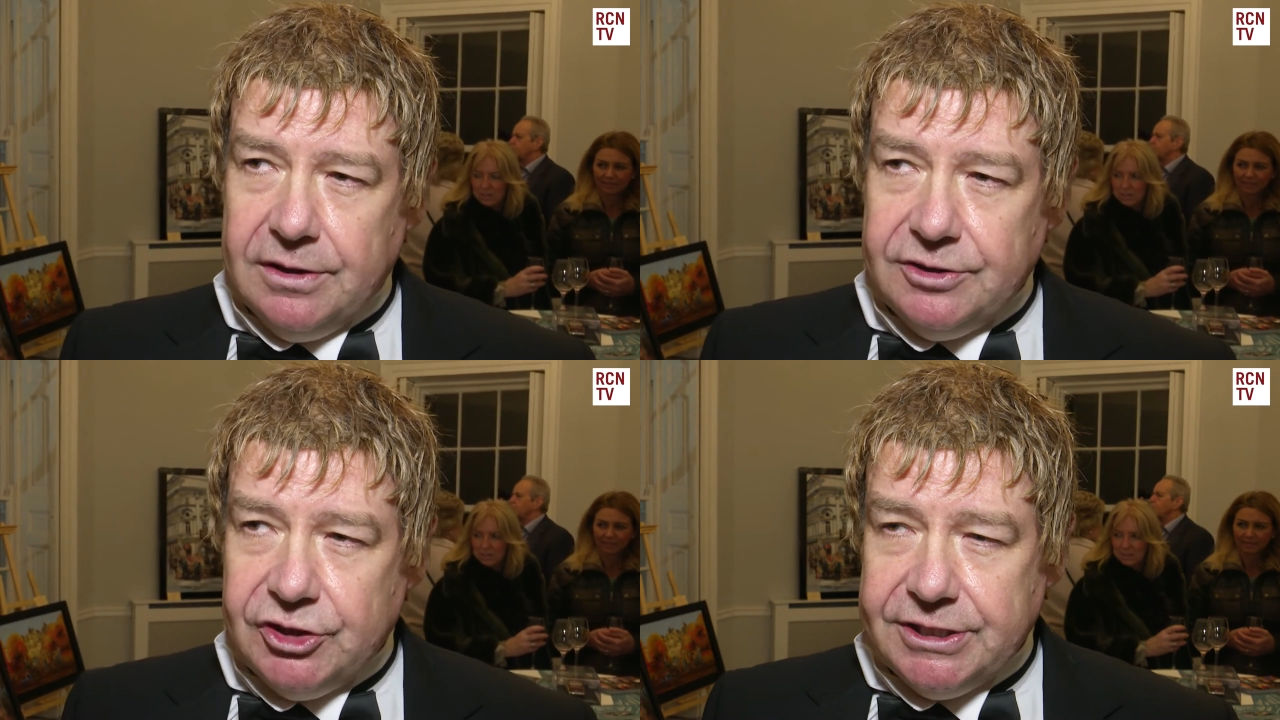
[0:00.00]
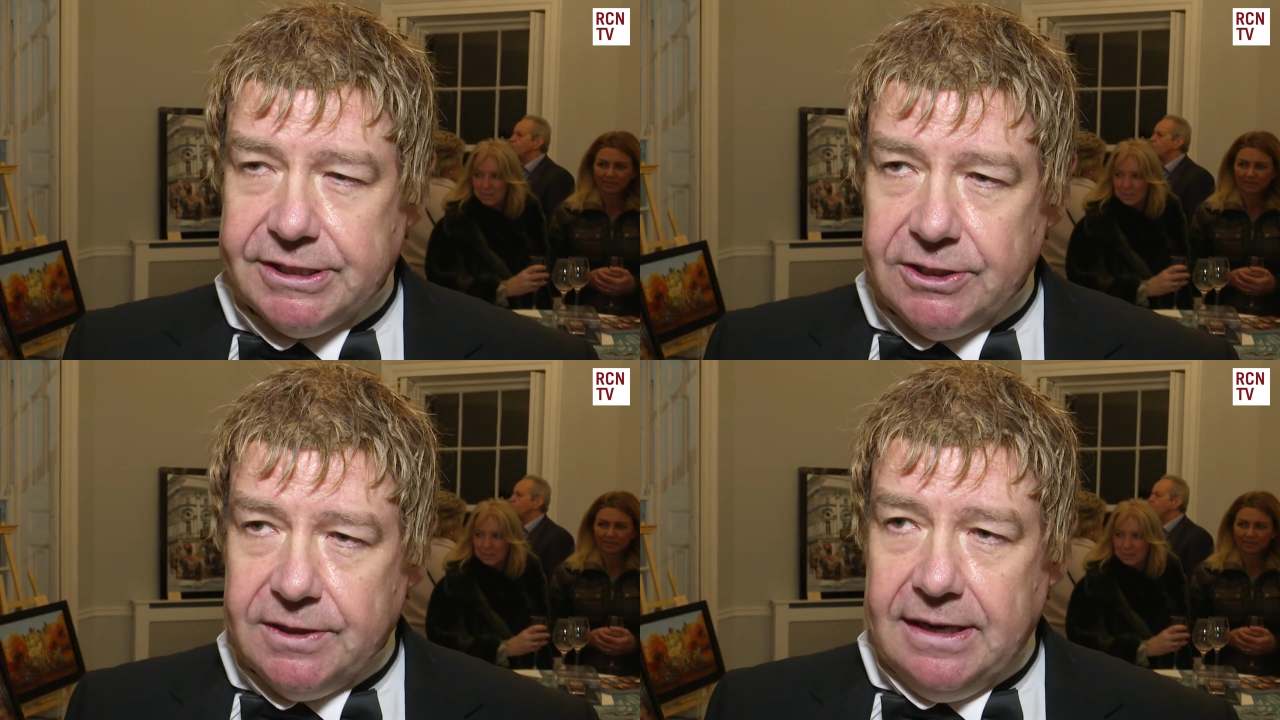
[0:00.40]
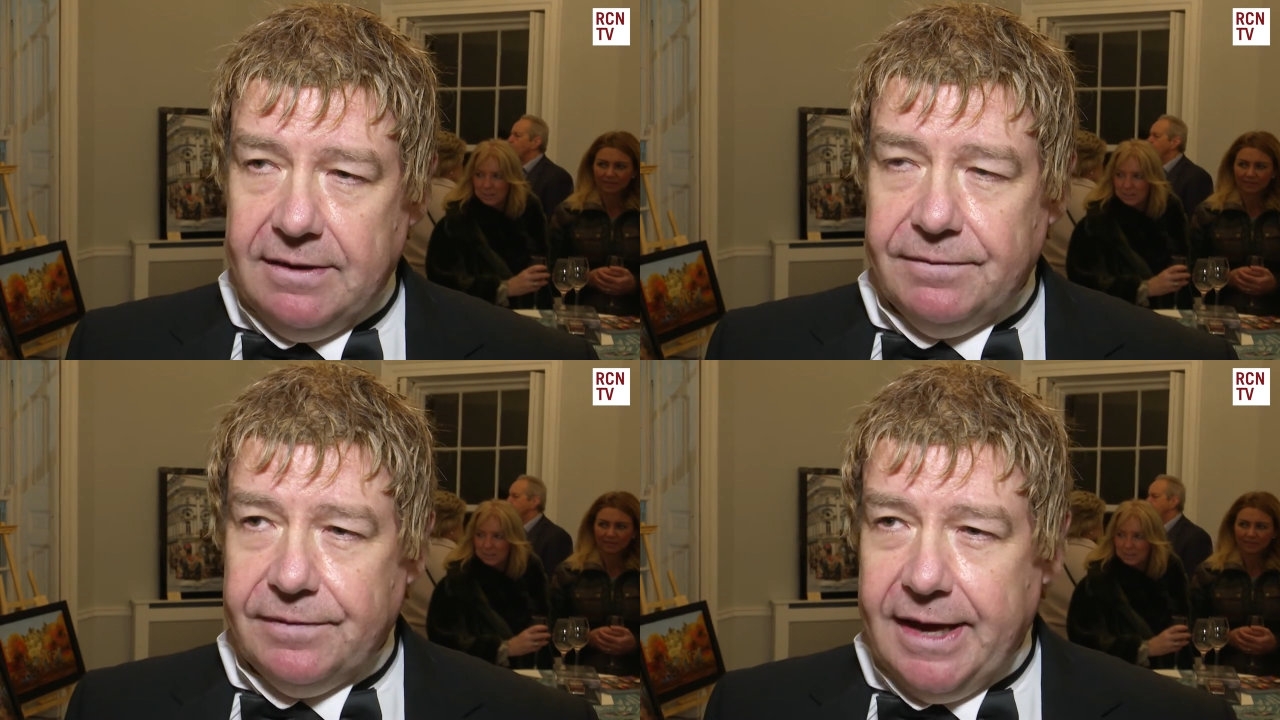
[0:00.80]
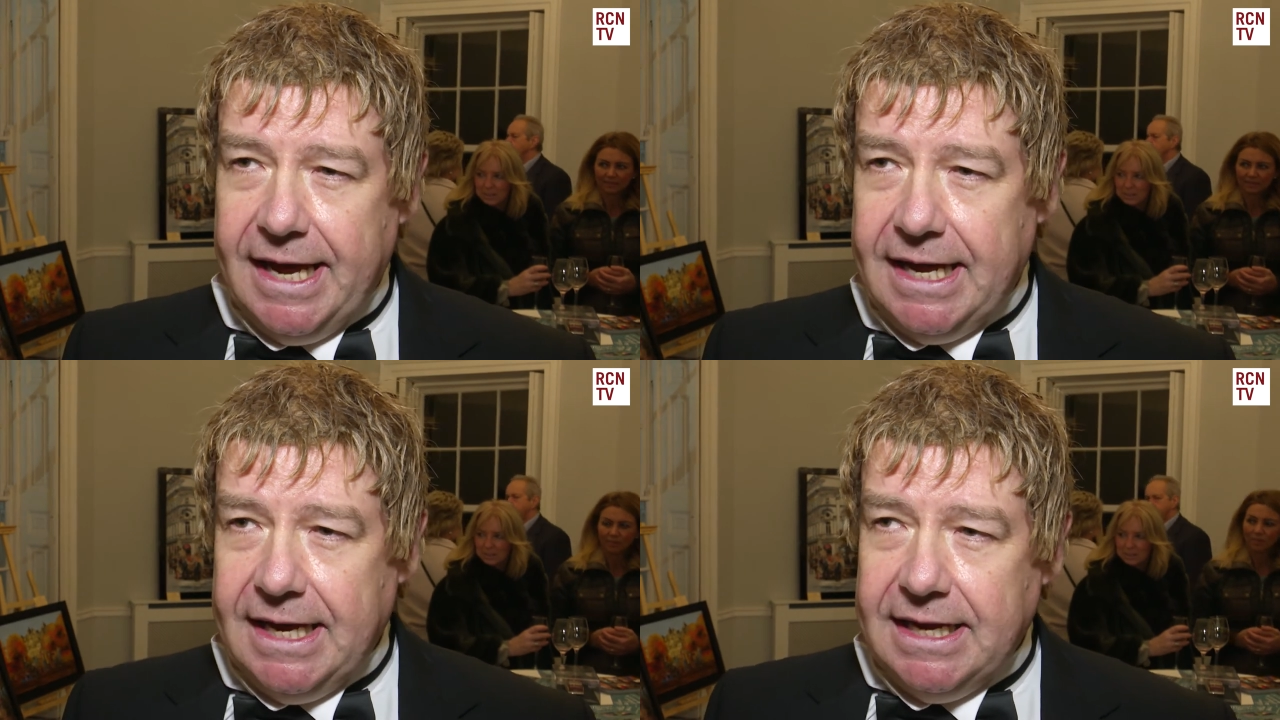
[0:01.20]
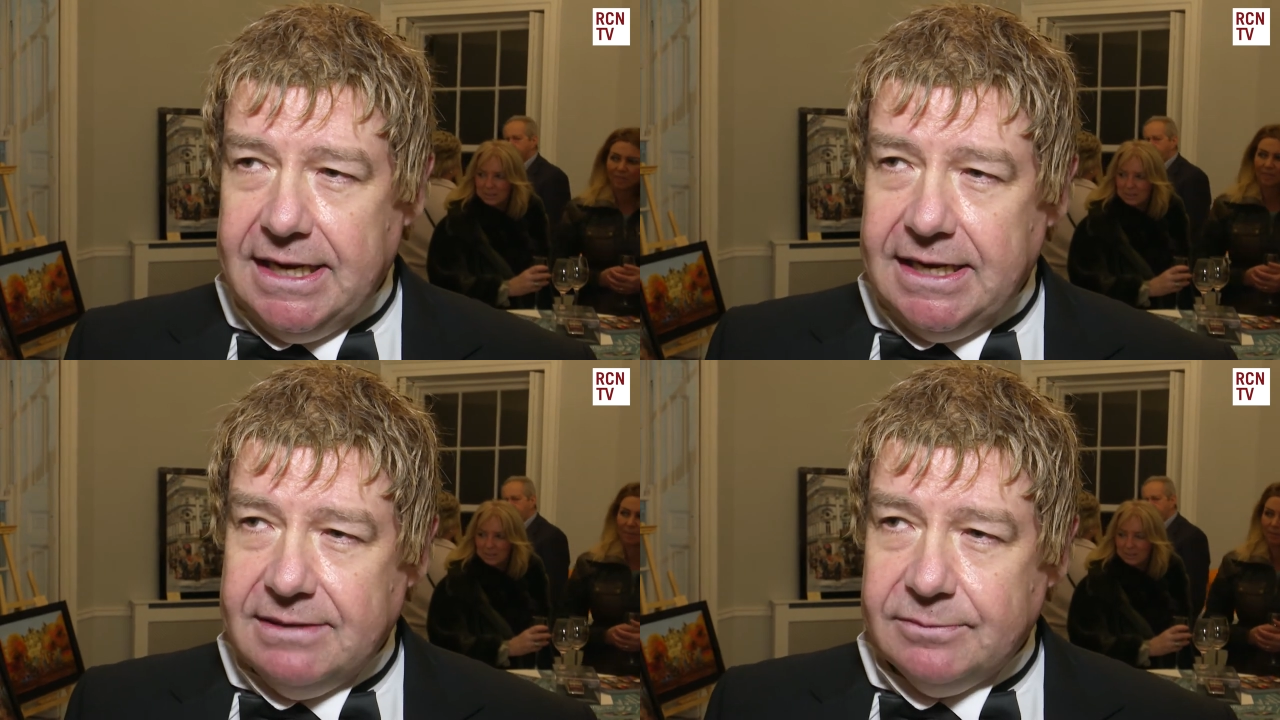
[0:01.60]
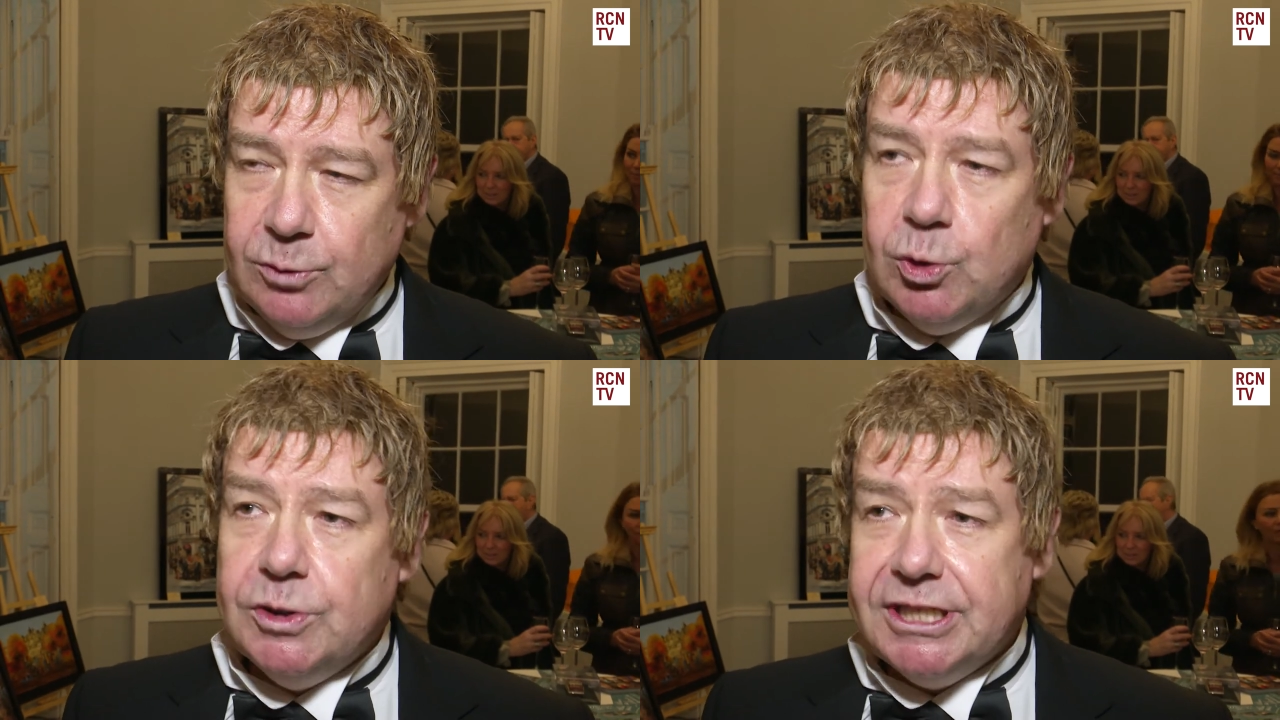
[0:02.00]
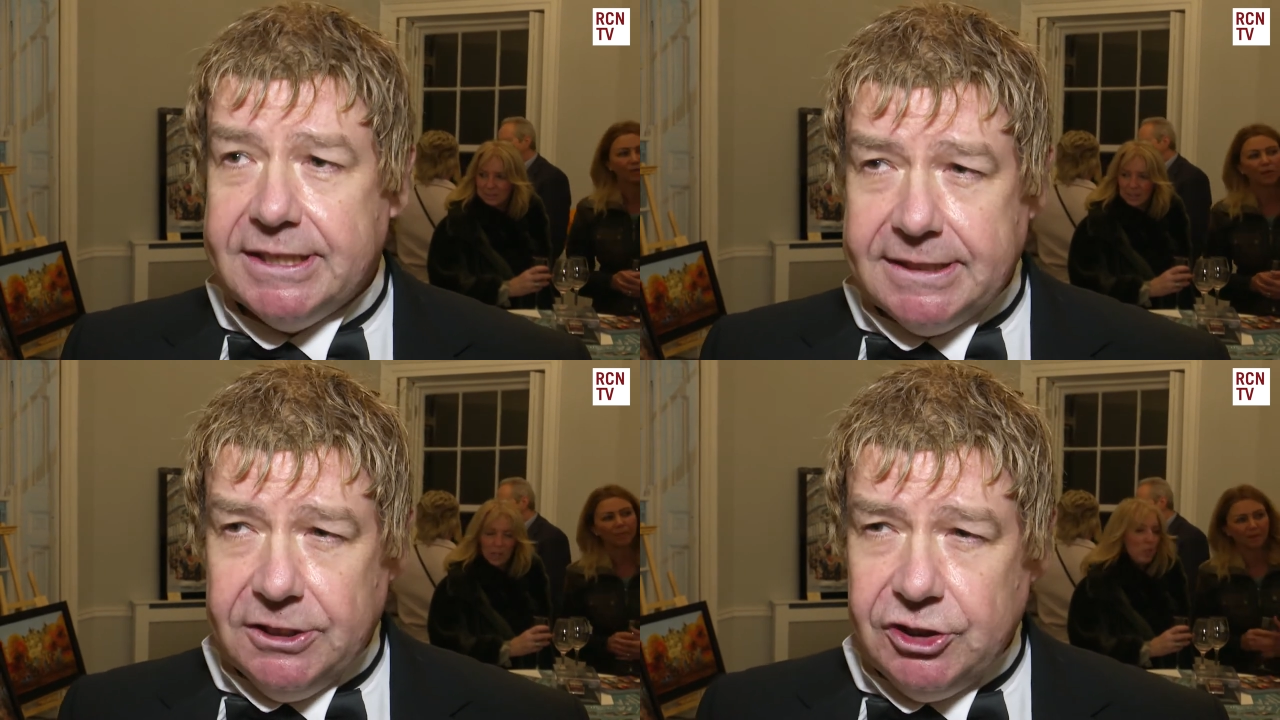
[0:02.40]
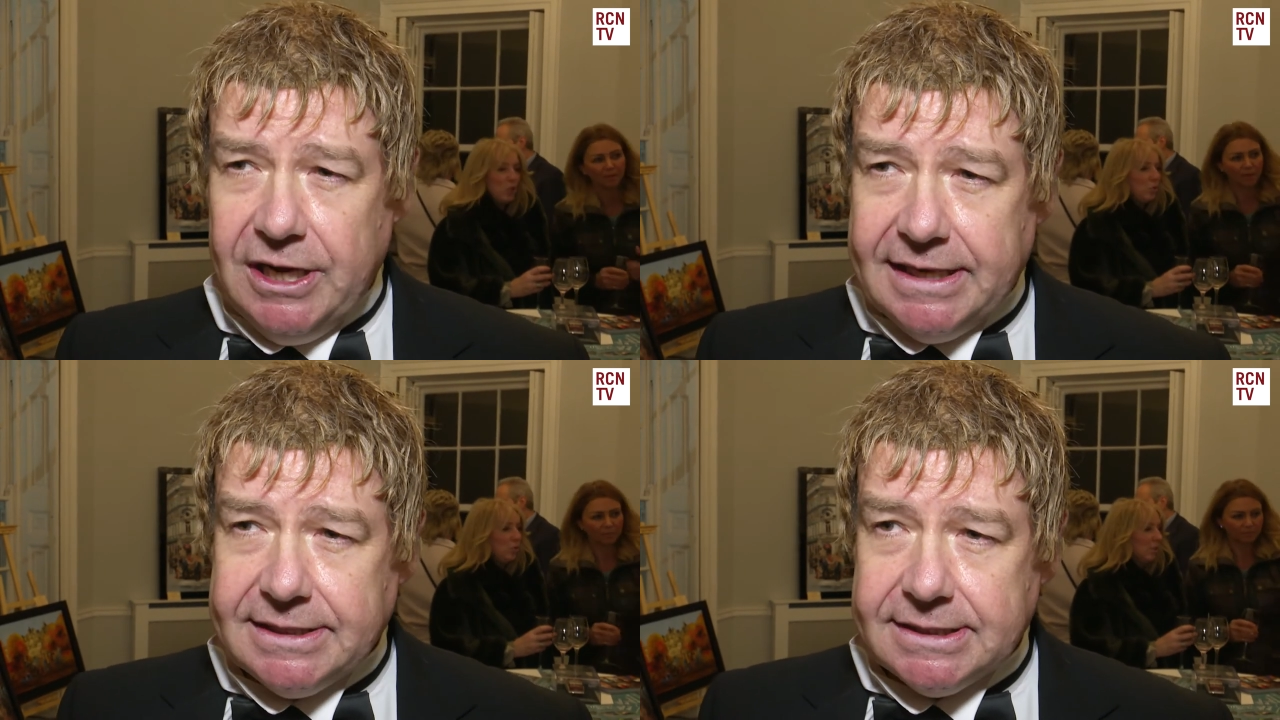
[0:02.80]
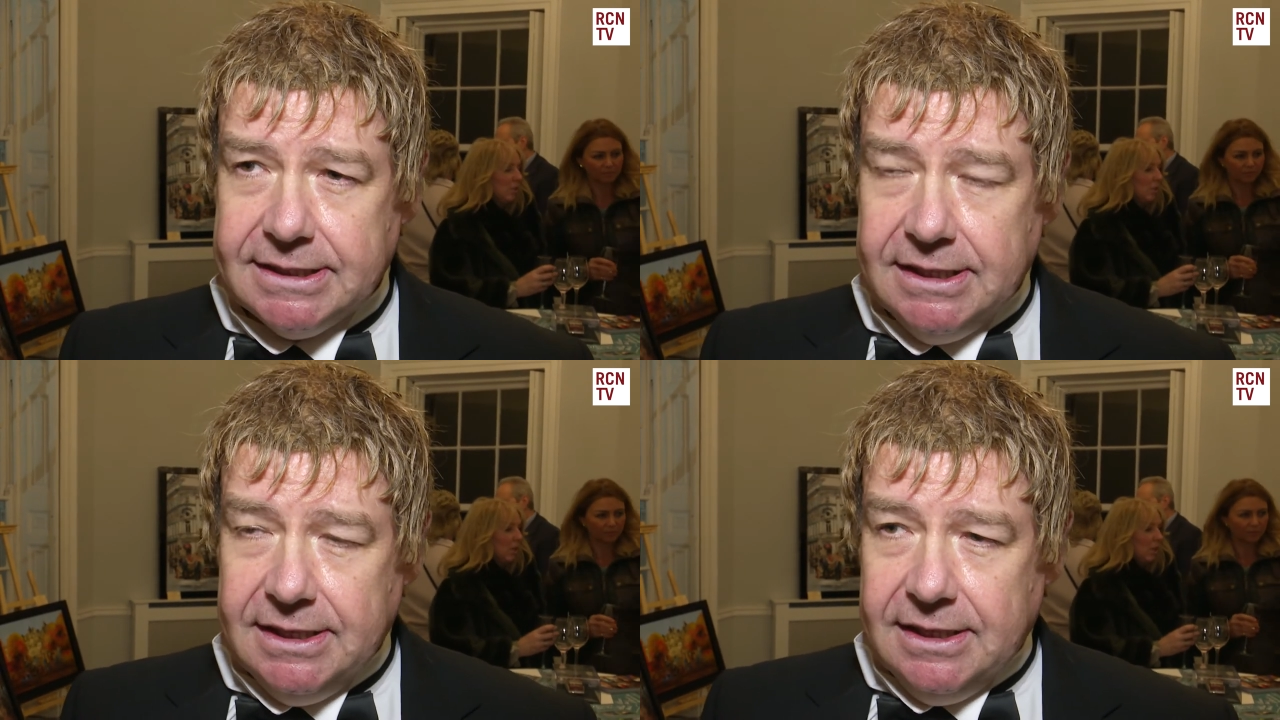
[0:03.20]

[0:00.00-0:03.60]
Speaker 1: just to give to suggest